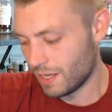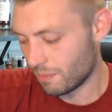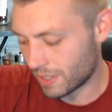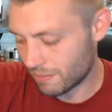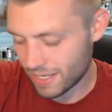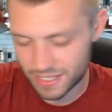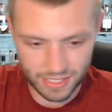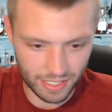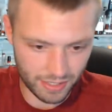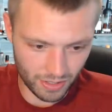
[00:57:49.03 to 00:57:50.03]
But it makes sense.
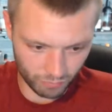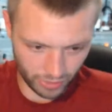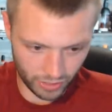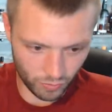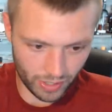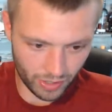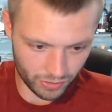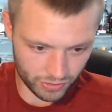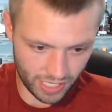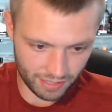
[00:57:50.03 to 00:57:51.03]
I didn't really quite
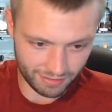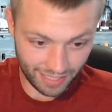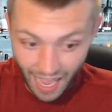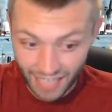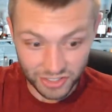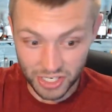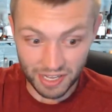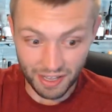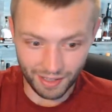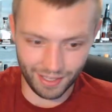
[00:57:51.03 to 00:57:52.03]
understand.
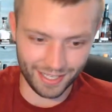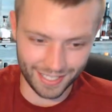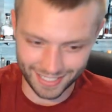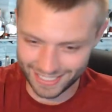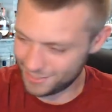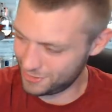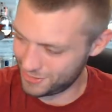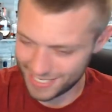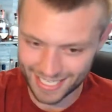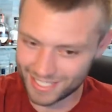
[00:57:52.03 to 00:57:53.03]
Gotcha.
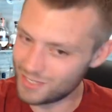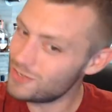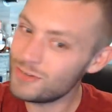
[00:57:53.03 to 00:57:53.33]
You